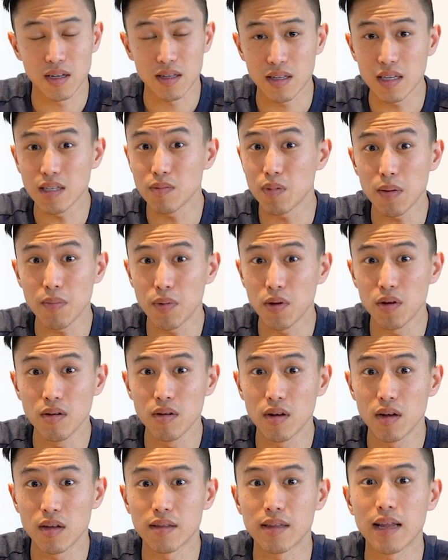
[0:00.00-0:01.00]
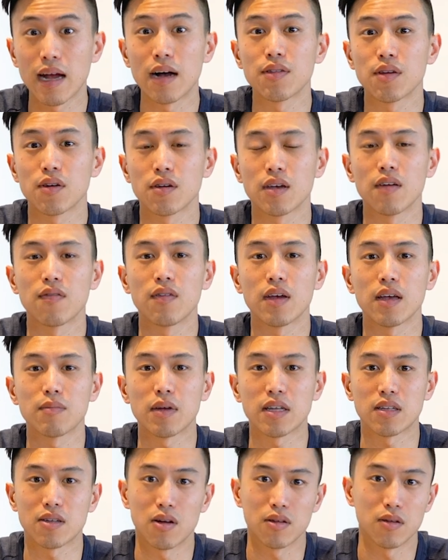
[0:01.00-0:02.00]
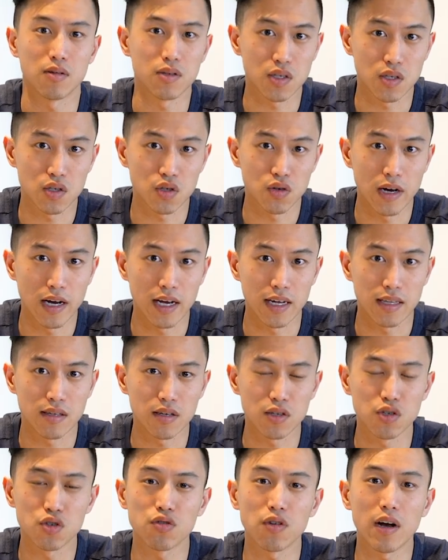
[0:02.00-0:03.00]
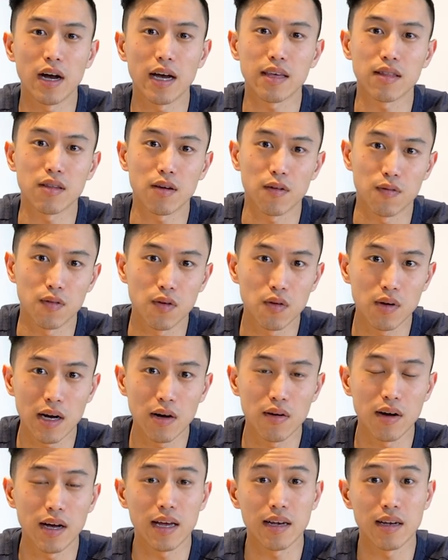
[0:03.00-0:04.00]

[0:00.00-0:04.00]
These people, now they're giving McDonald's a try. They're trying their food out.